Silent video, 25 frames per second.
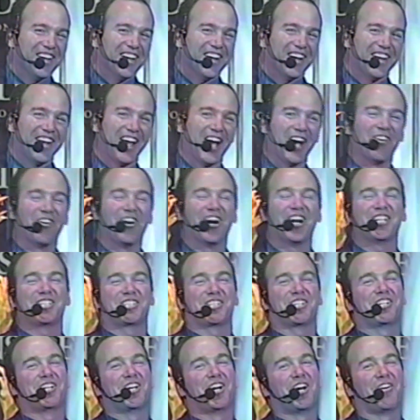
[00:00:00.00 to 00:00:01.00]
Now, I want
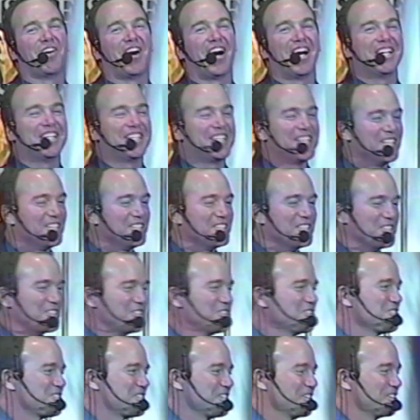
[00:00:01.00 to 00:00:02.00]
you to know, I
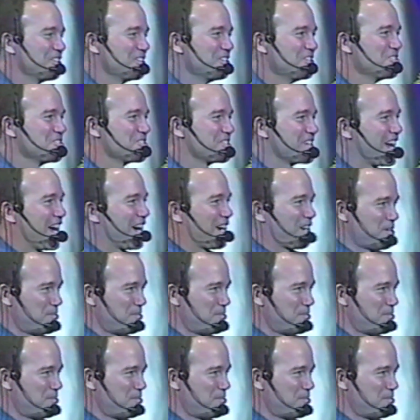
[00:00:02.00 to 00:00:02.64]
do still use that